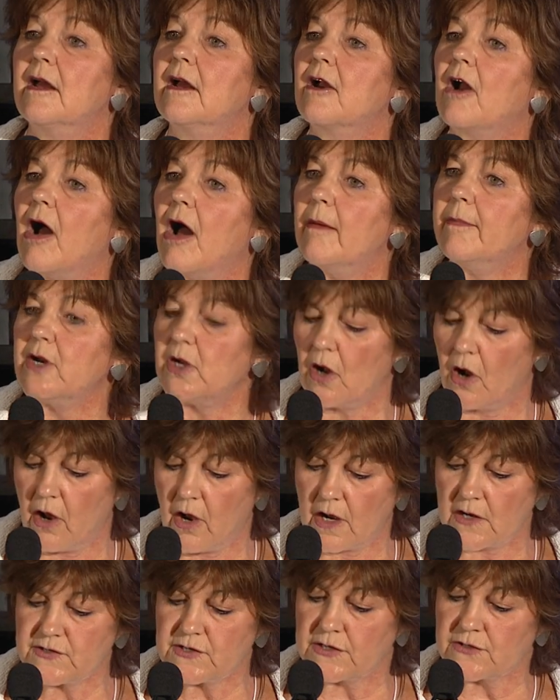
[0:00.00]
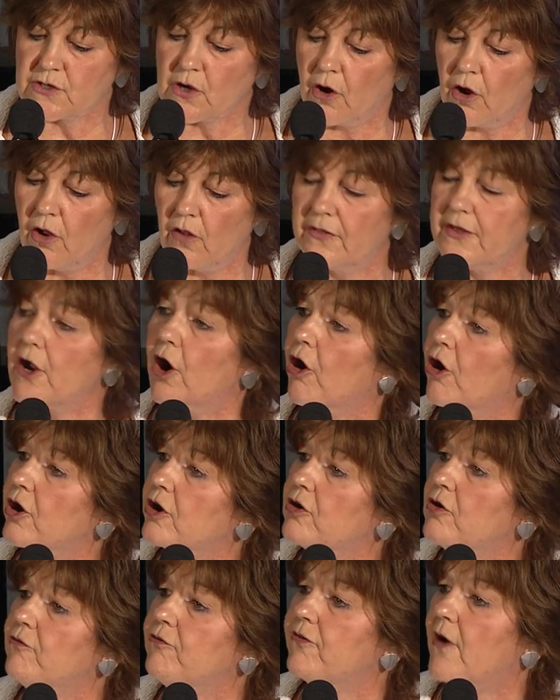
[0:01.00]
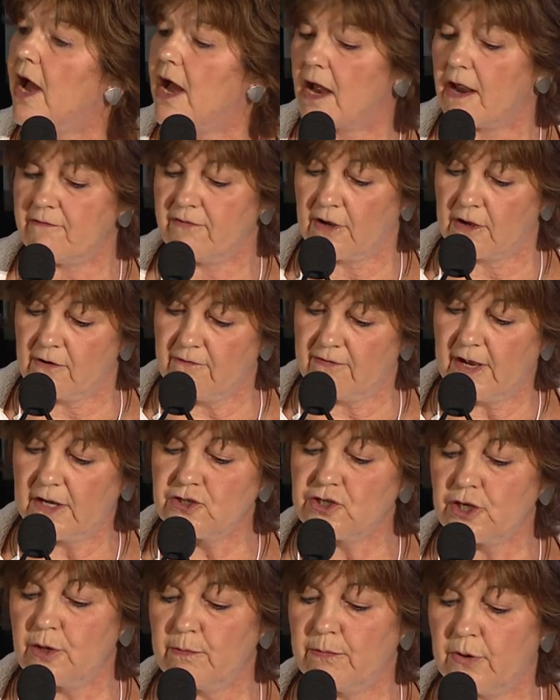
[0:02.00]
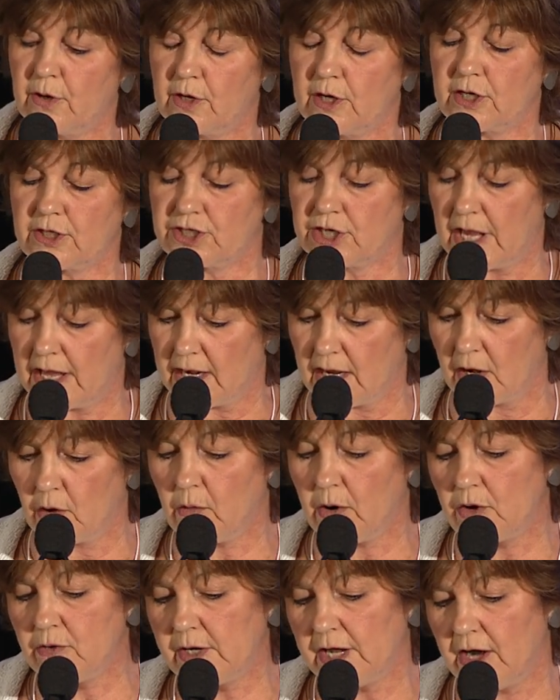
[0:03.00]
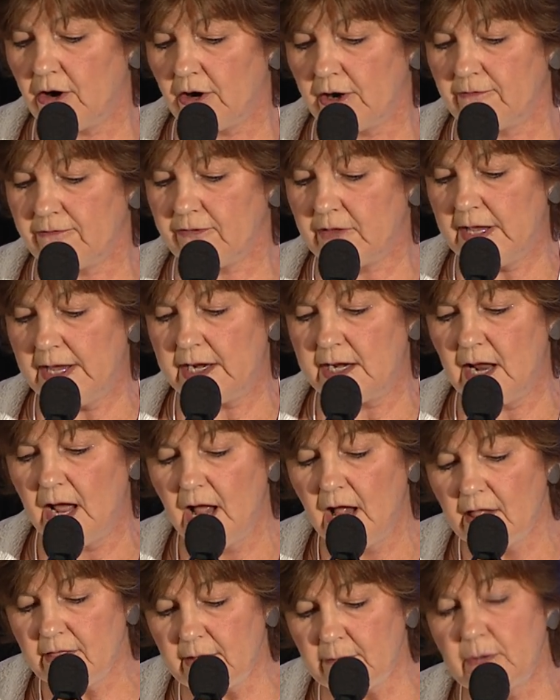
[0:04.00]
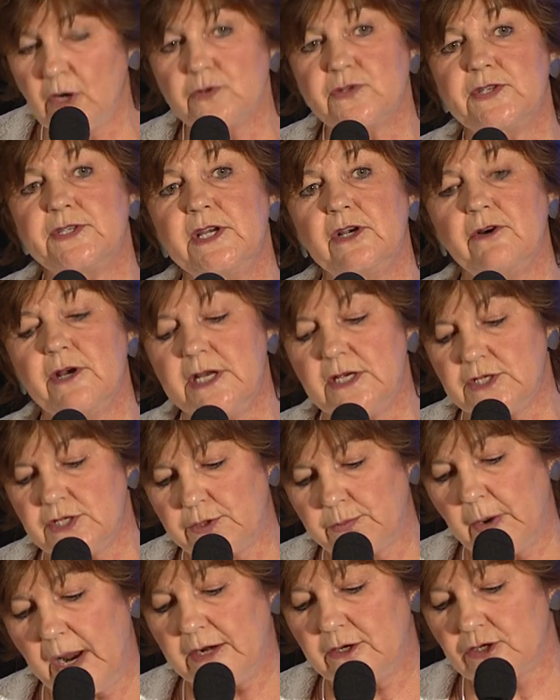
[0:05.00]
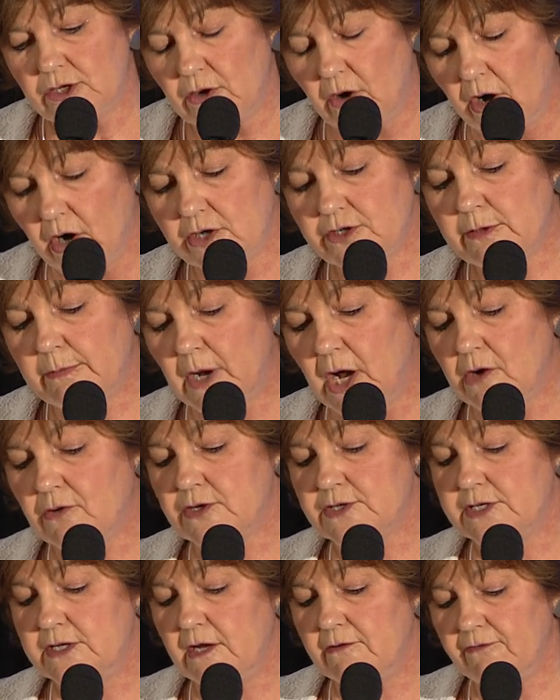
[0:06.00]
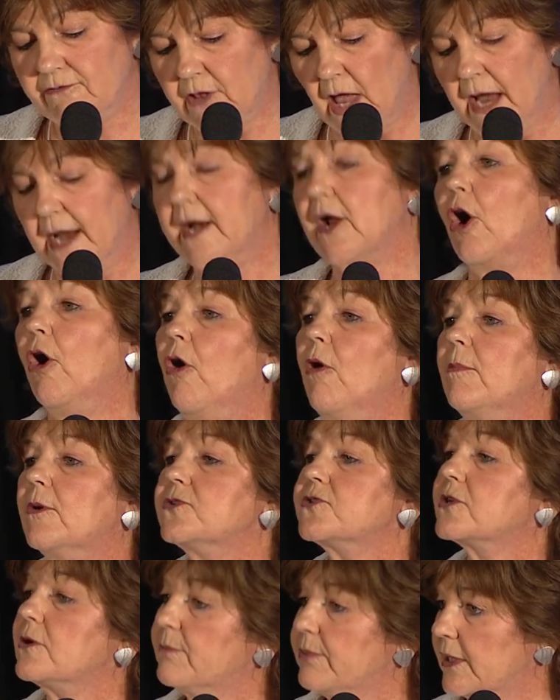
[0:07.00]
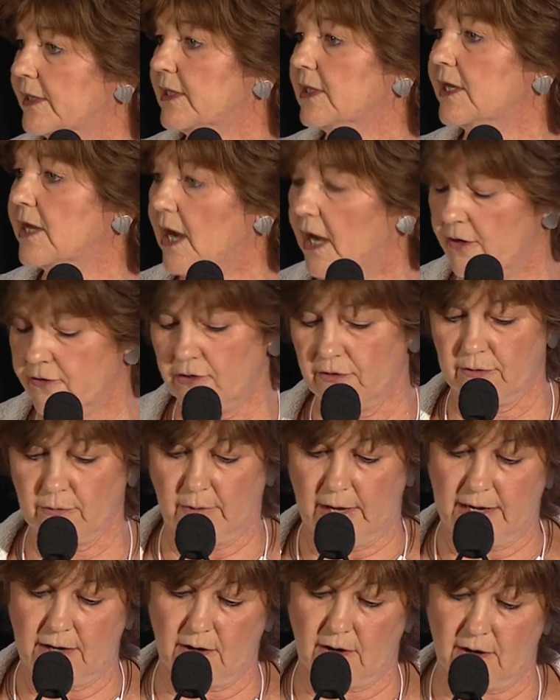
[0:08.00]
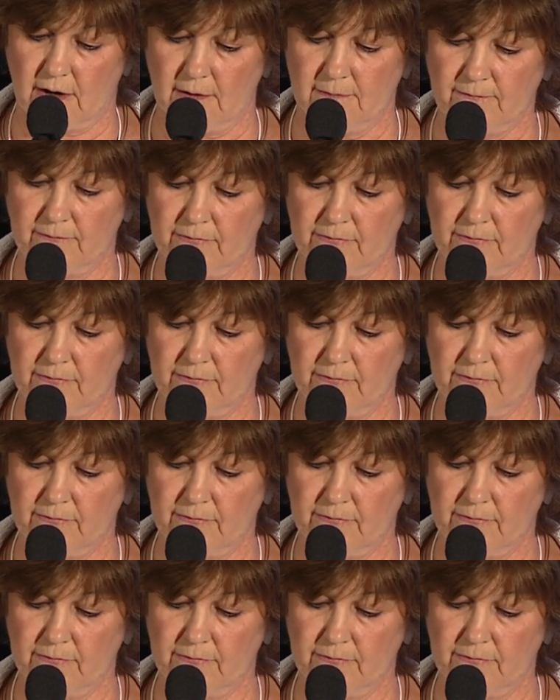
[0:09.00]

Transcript: Common Cause has called the Article 5 convention push, and I quote Karen Flynn, the most serious threat to our democracy flying almost completely under the radar.